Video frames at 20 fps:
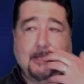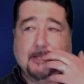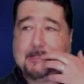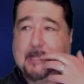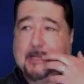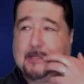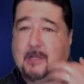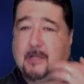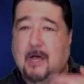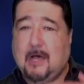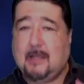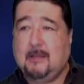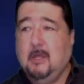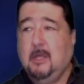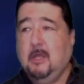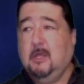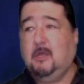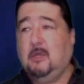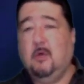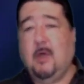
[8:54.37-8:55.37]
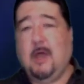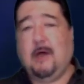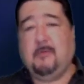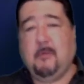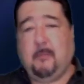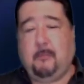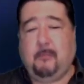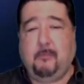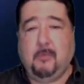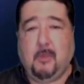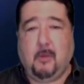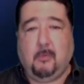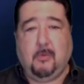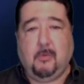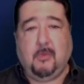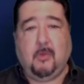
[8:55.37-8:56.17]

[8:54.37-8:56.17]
And it's like, Todd, you have the, the,